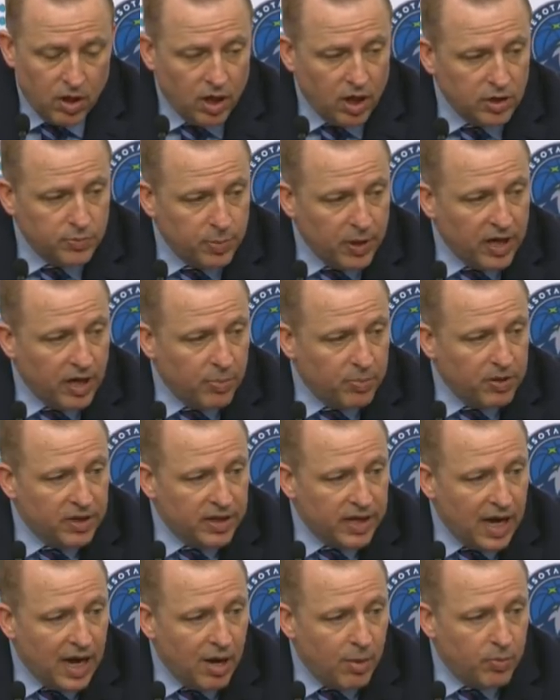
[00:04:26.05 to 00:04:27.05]
it's been up
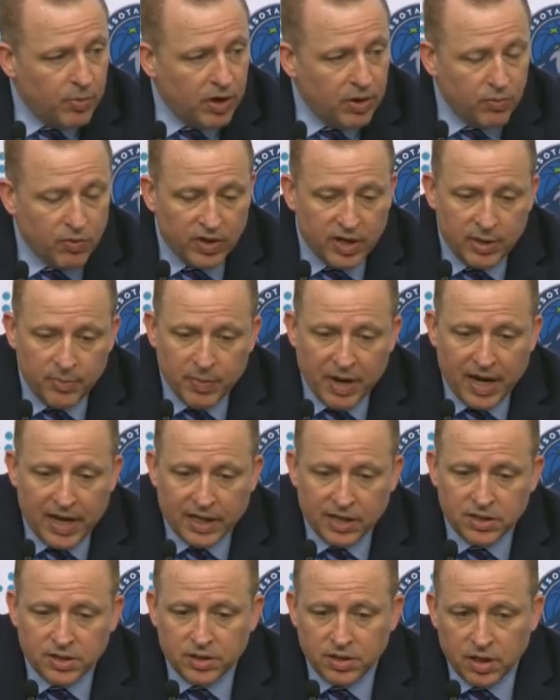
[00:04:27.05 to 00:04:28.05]
and down, but when he
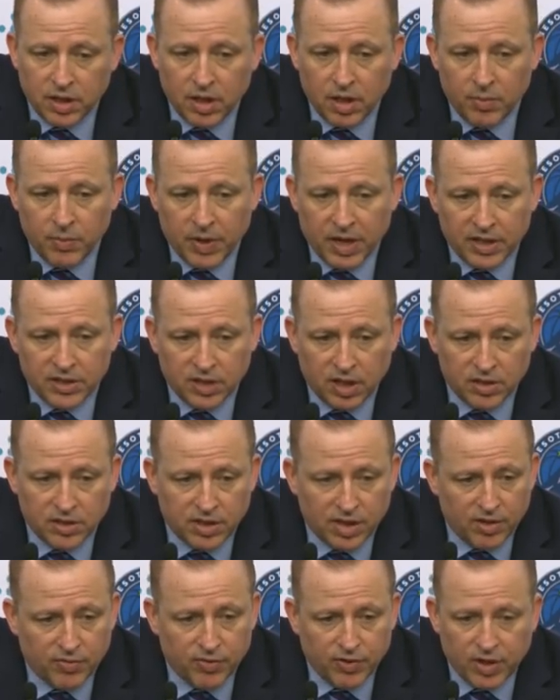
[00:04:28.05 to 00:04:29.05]
makes, it makes us
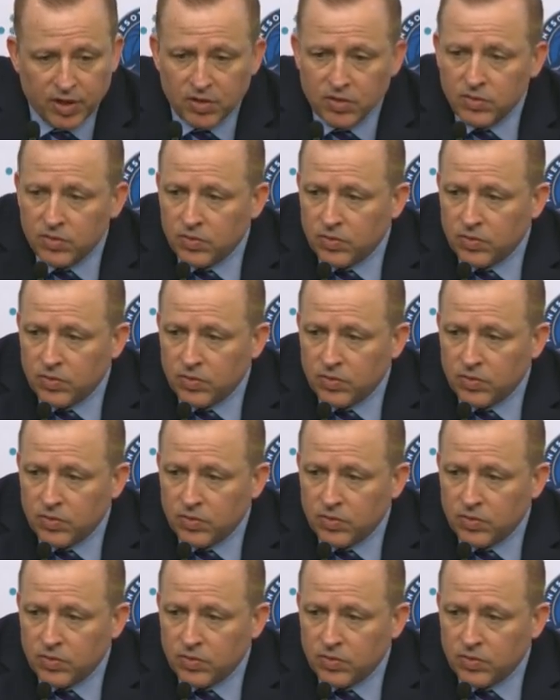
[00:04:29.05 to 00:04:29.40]
different.